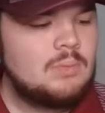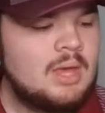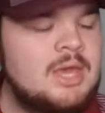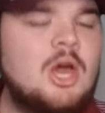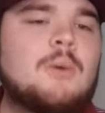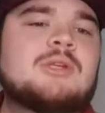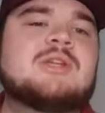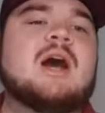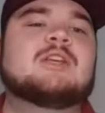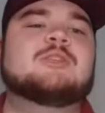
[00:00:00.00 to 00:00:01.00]
he always
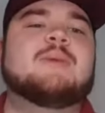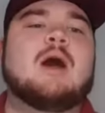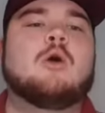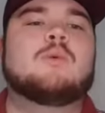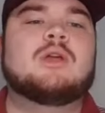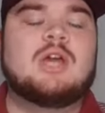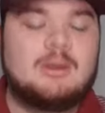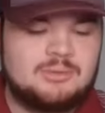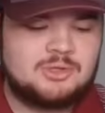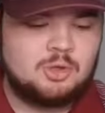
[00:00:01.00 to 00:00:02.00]
talks about when it
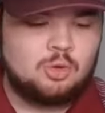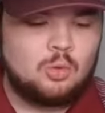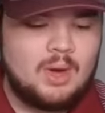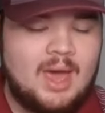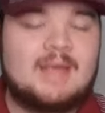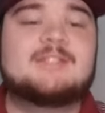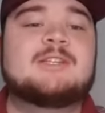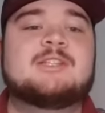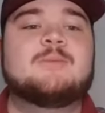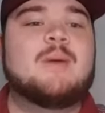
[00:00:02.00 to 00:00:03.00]
comes to
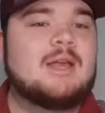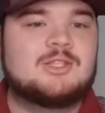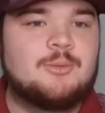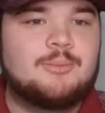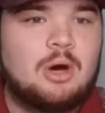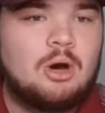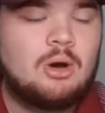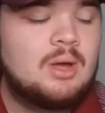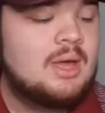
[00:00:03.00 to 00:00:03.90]
SEC basketball.